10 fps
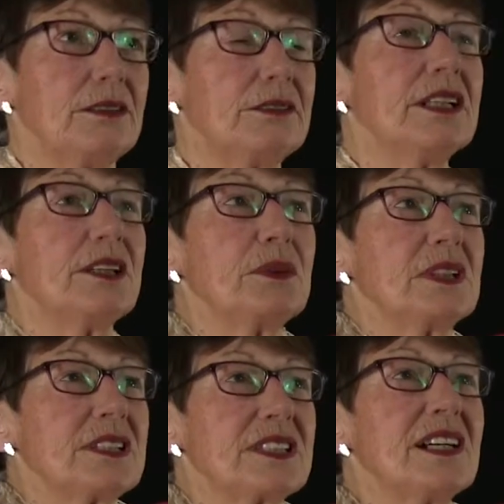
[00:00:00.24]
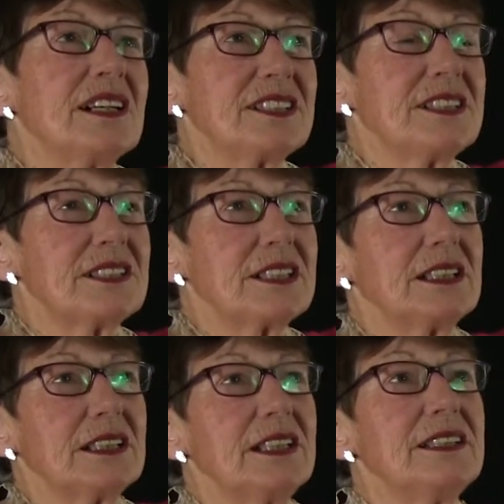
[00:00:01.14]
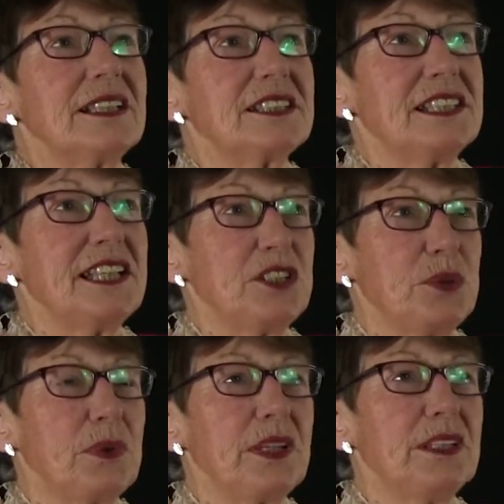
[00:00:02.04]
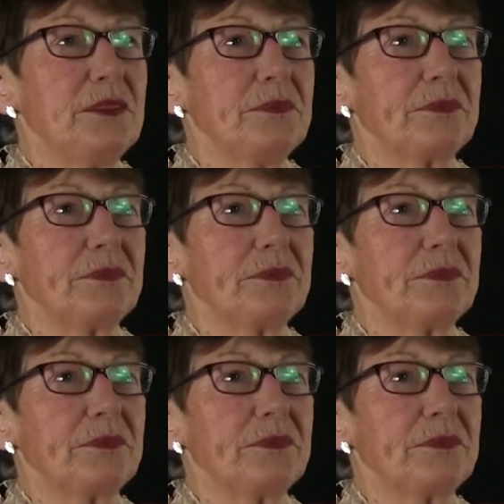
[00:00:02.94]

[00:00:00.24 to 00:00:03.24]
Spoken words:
Right, well, I started in 1981.